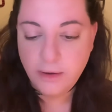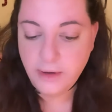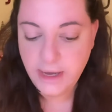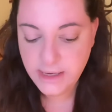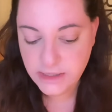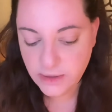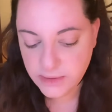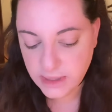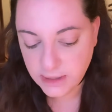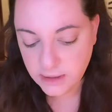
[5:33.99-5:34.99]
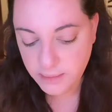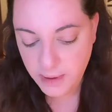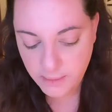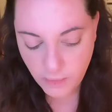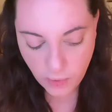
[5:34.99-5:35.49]
Okay, so it's a little
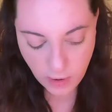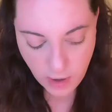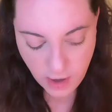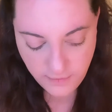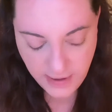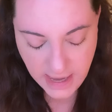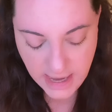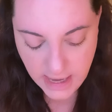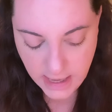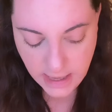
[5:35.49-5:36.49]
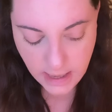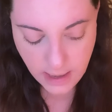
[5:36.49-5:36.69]
bit more of a